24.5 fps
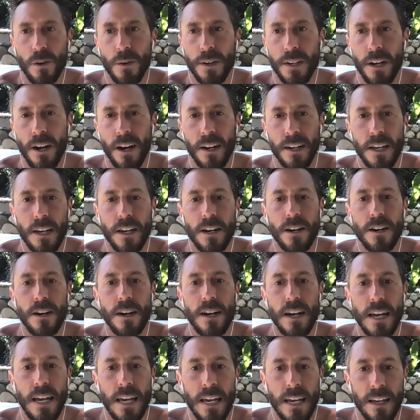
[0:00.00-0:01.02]
going on here.
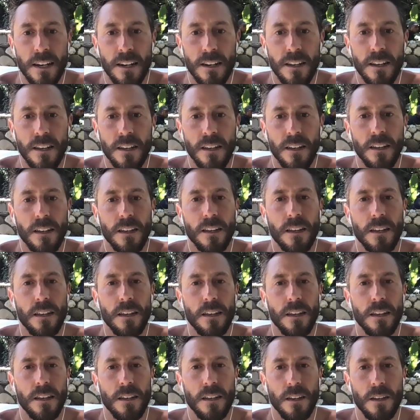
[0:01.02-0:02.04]
And
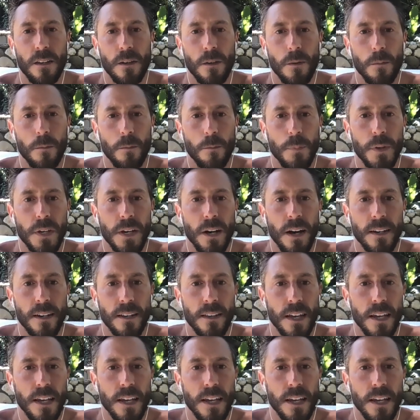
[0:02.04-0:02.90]
beyond